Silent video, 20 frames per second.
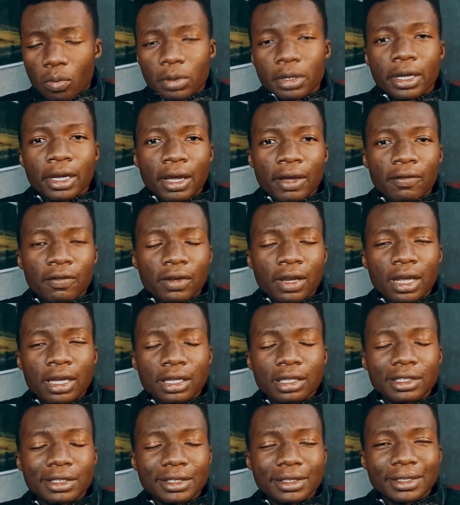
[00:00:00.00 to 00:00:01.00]
We have
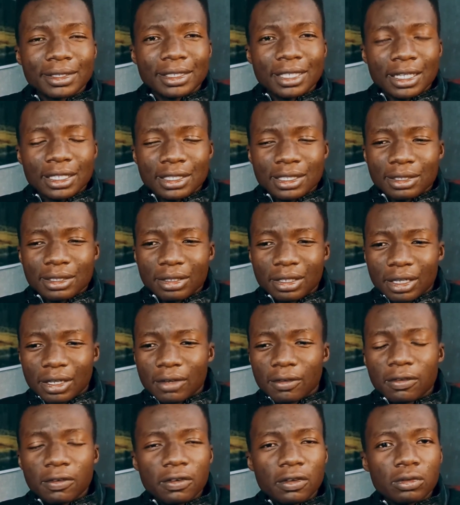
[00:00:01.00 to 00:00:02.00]
like just
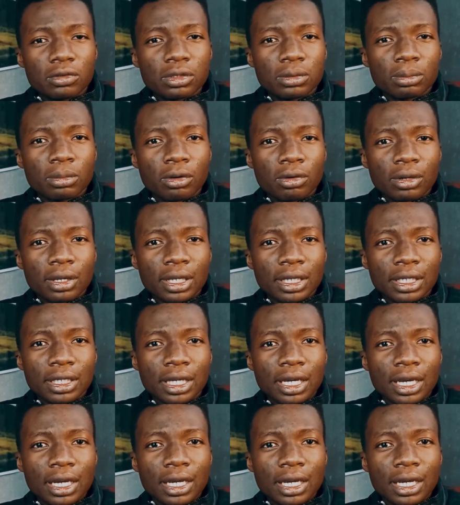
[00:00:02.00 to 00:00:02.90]
feels more like